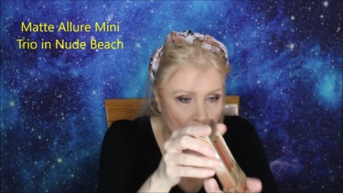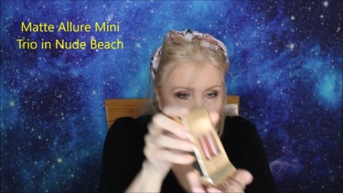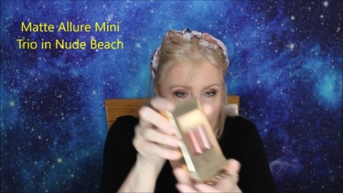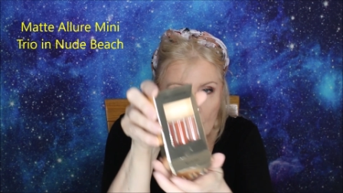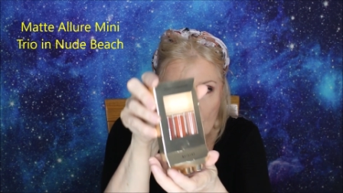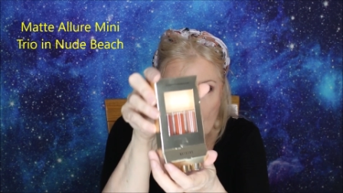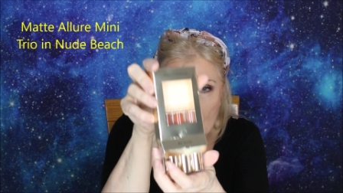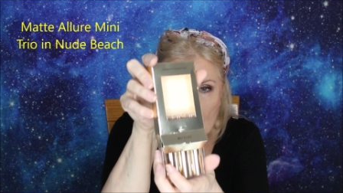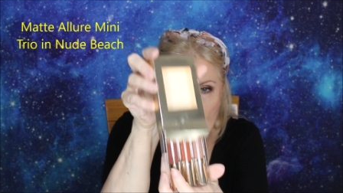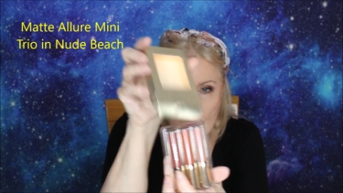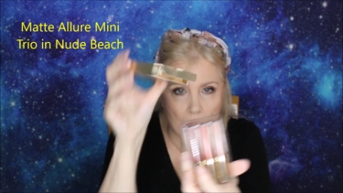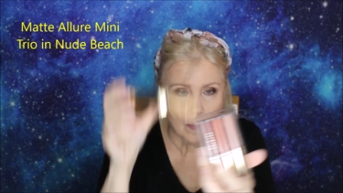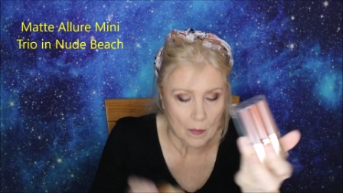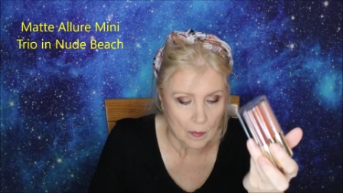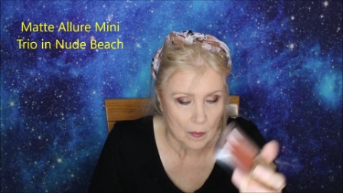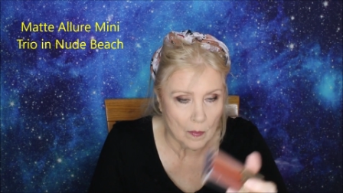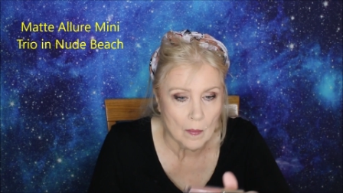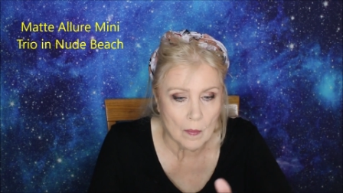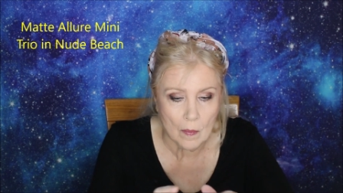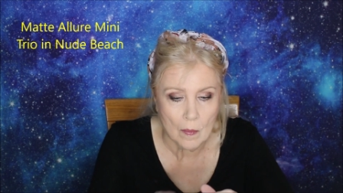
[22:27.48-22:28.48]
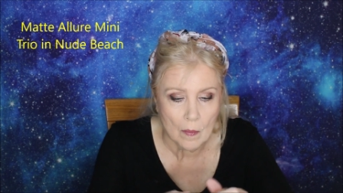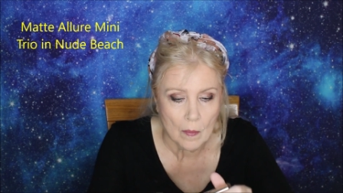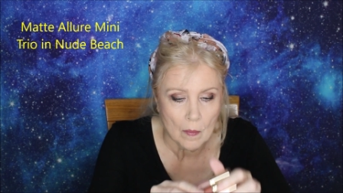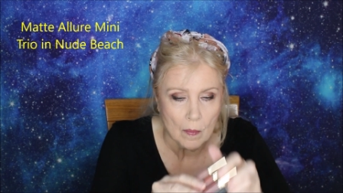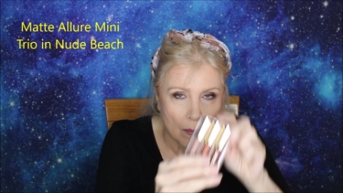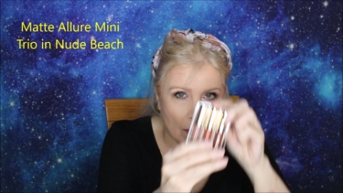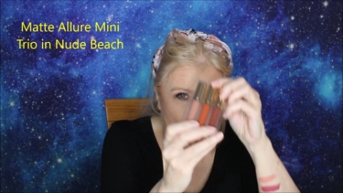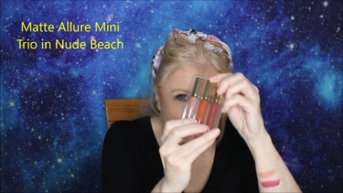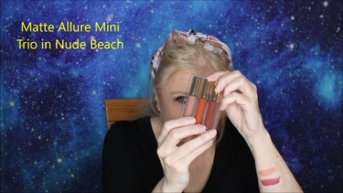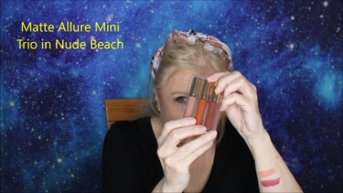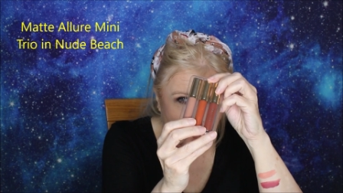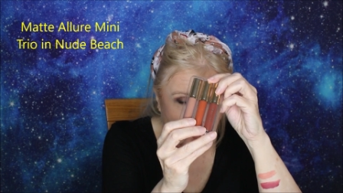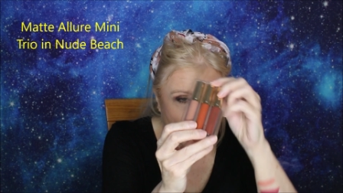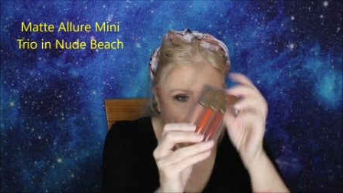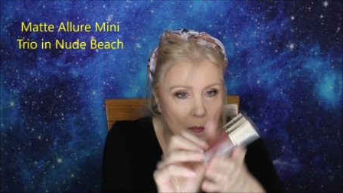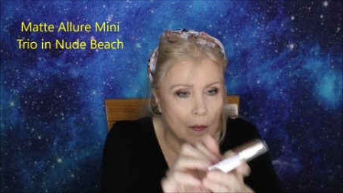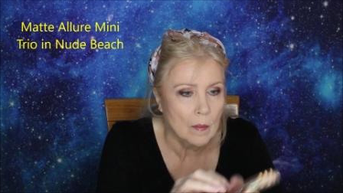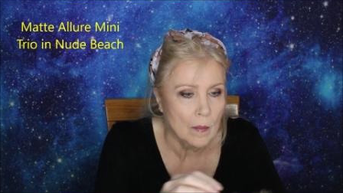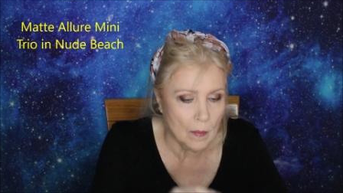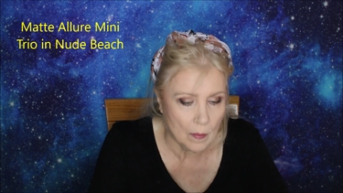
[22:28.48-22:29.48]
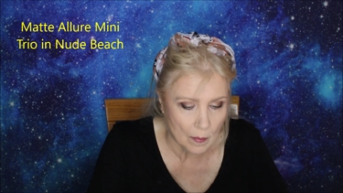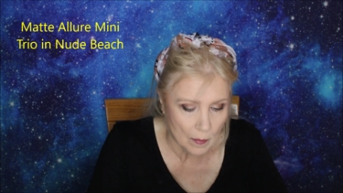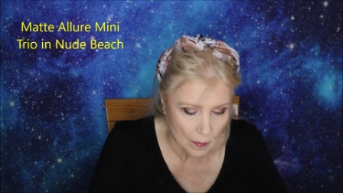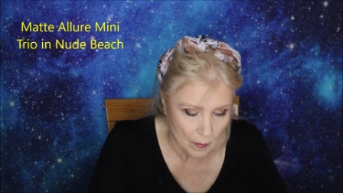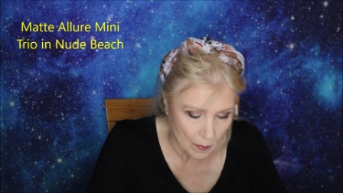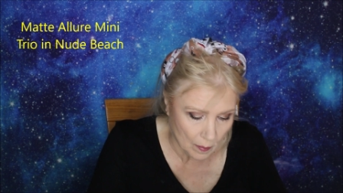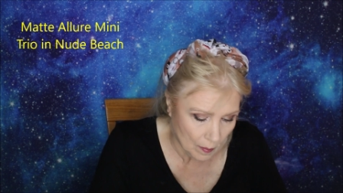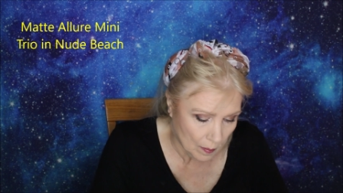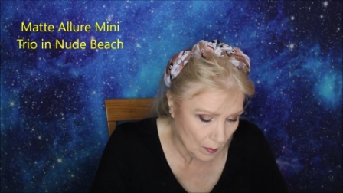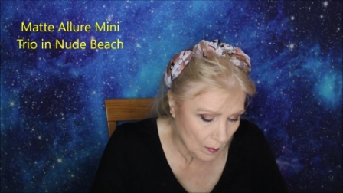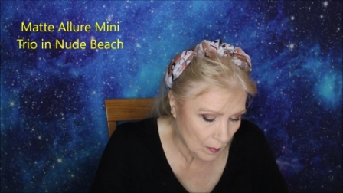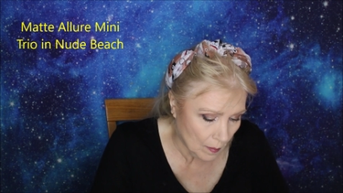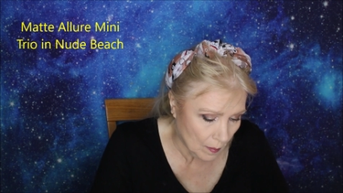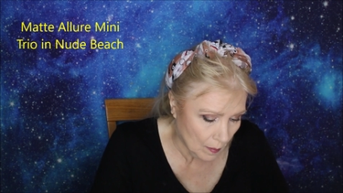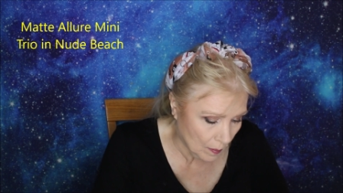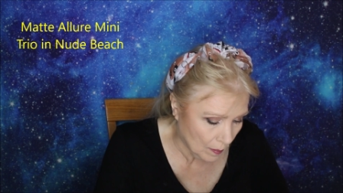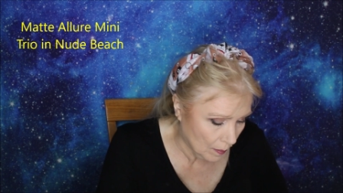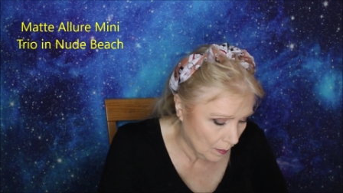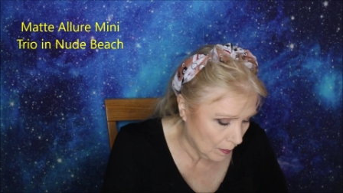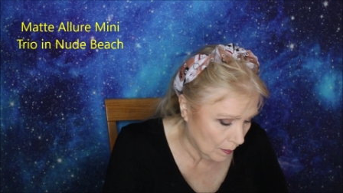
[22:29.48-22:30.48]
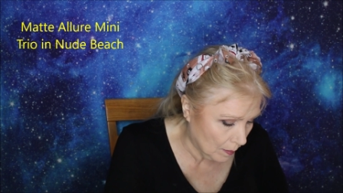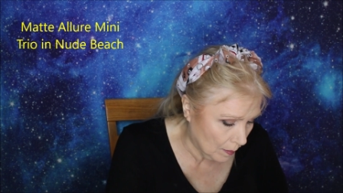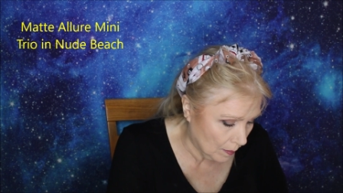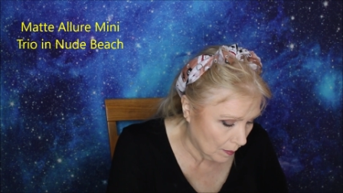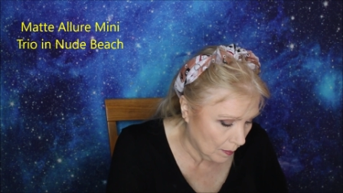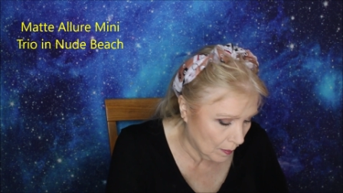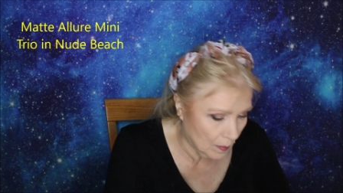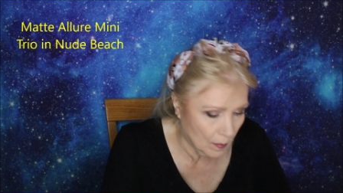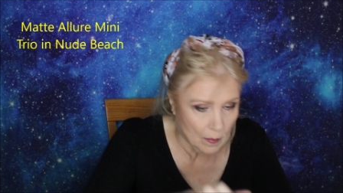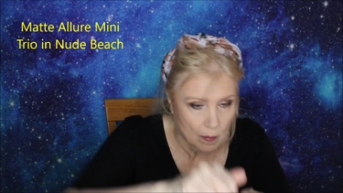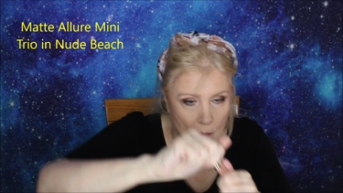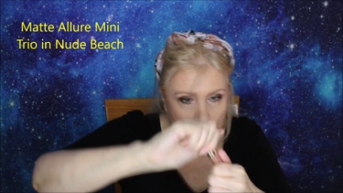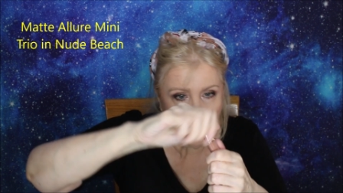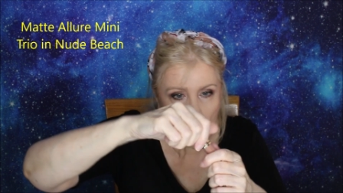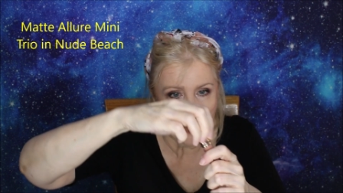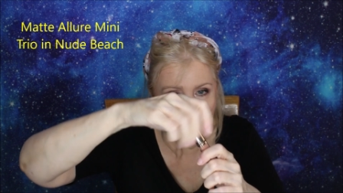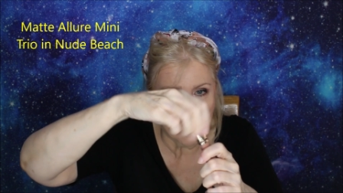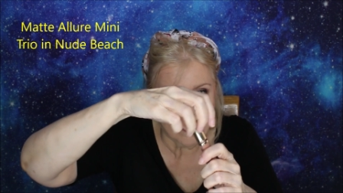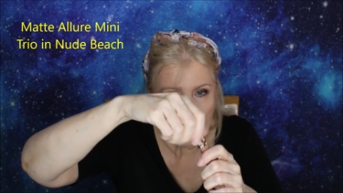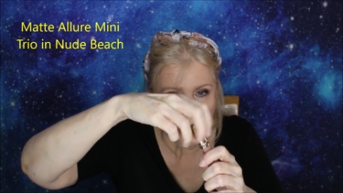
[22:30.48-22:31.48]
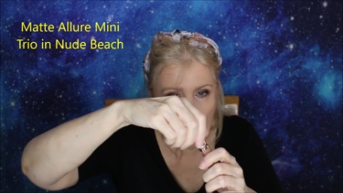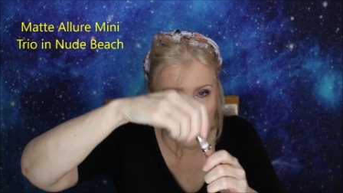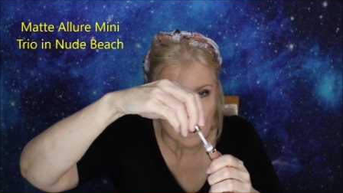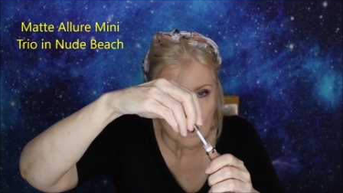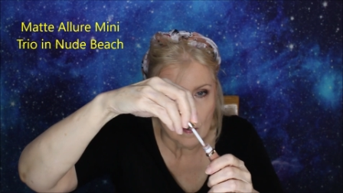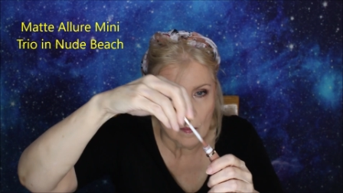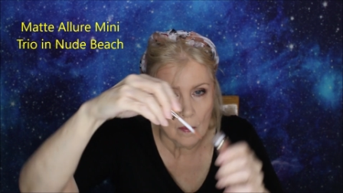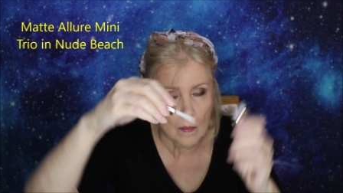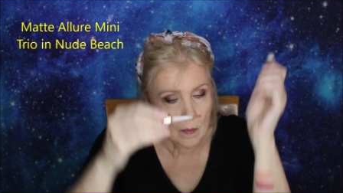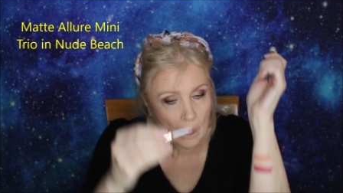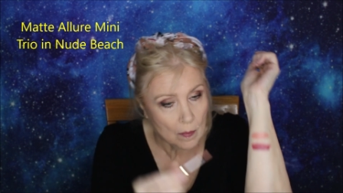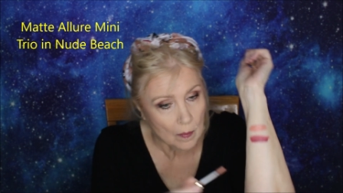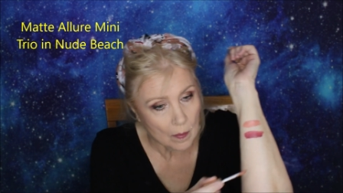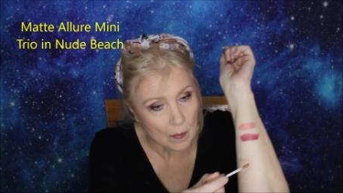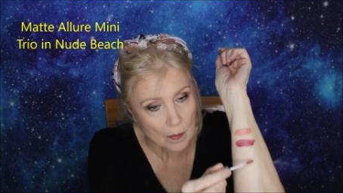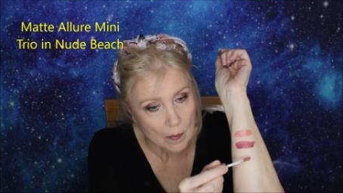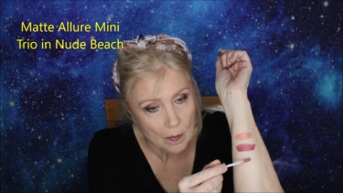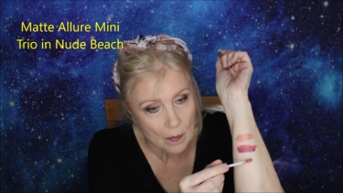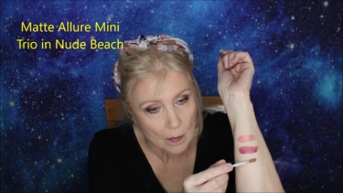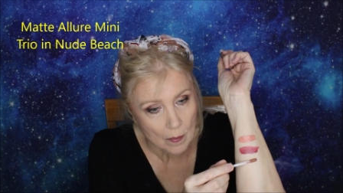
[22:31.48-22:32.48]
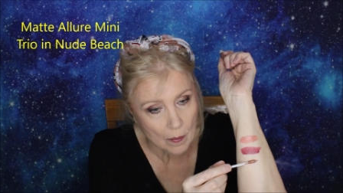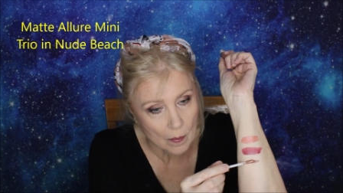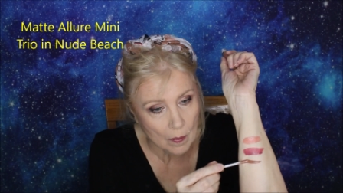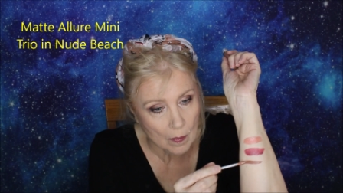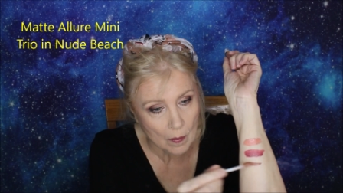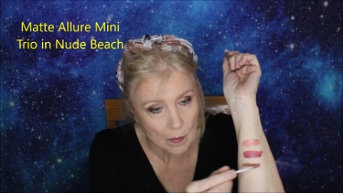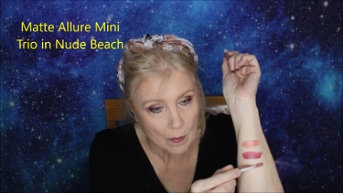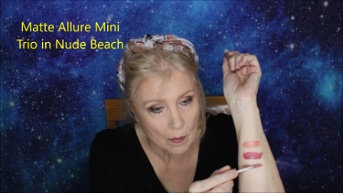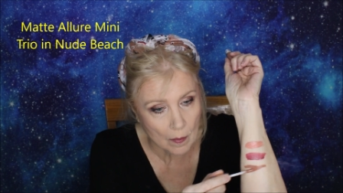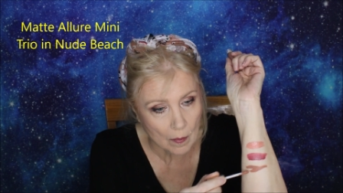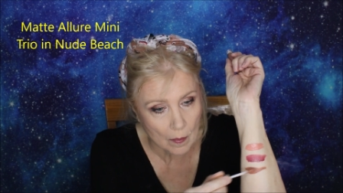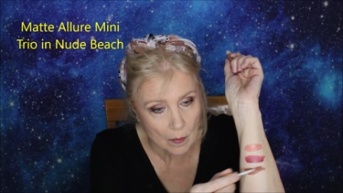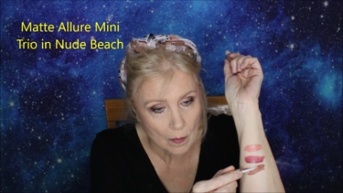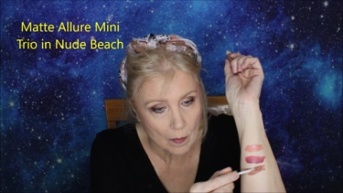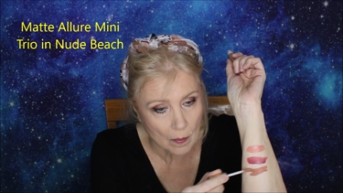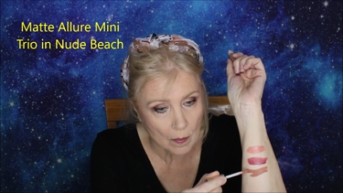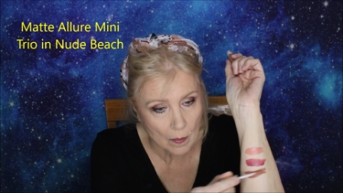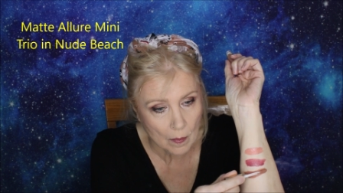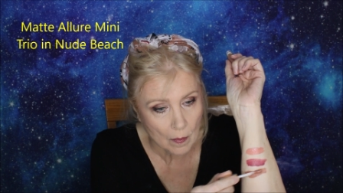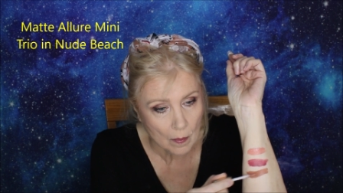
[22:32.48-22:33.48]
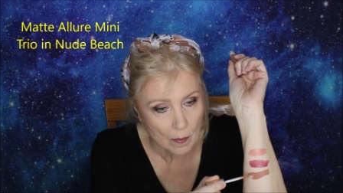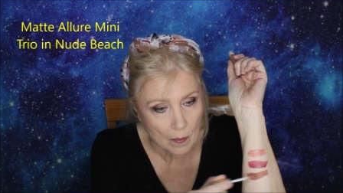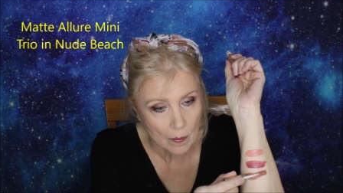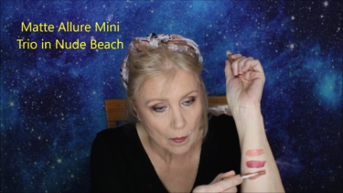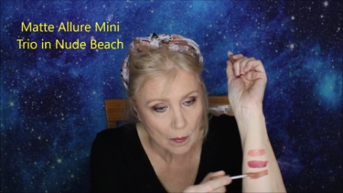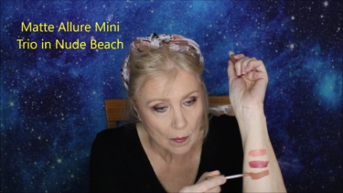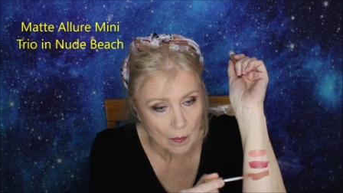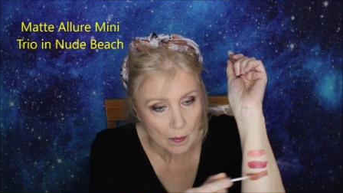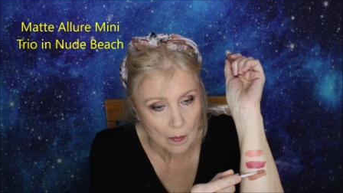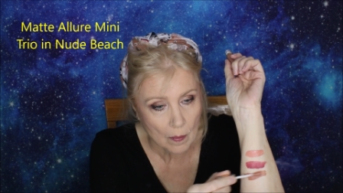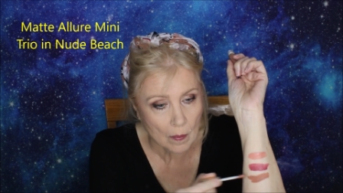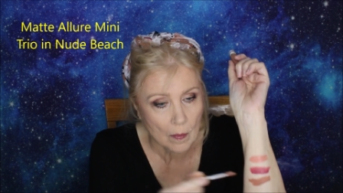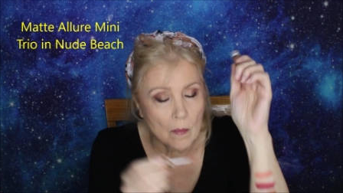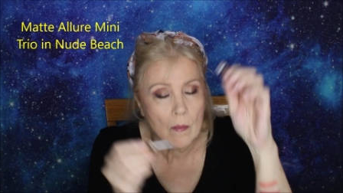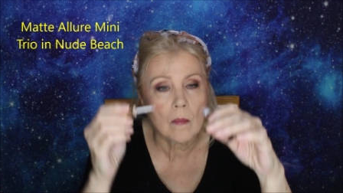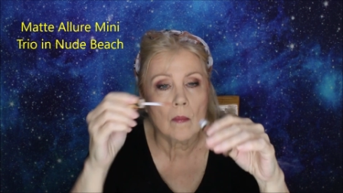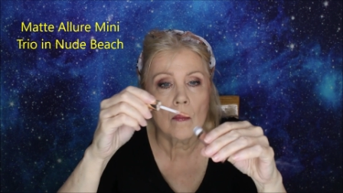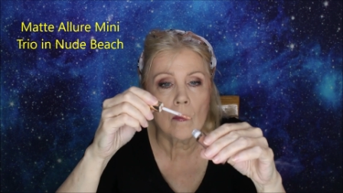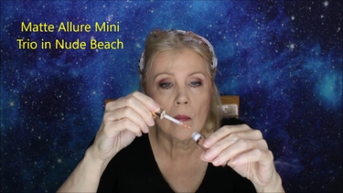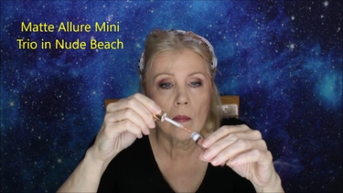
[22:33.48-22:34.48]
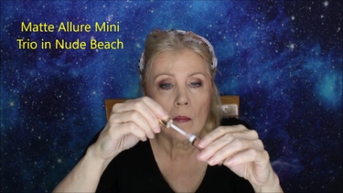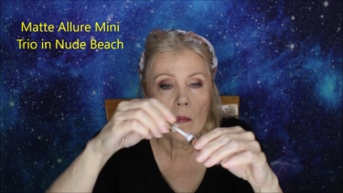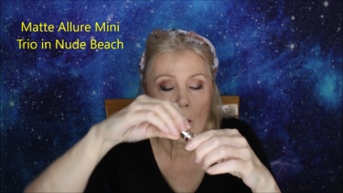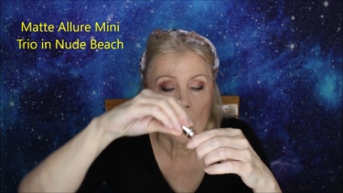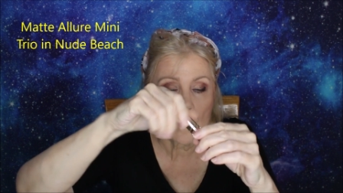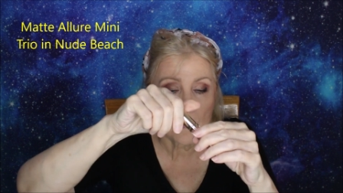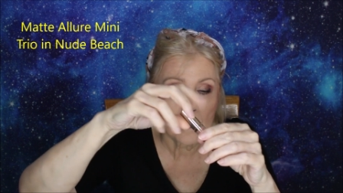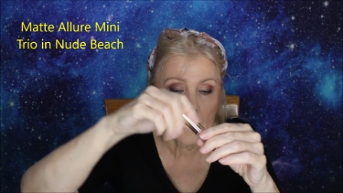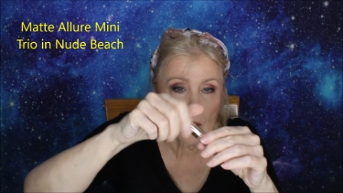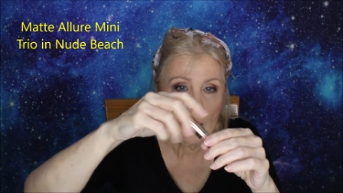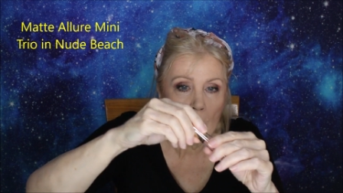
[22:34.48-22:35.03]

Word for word: everything. And this is a trio of mini Allure lipsticks. They are in the trio called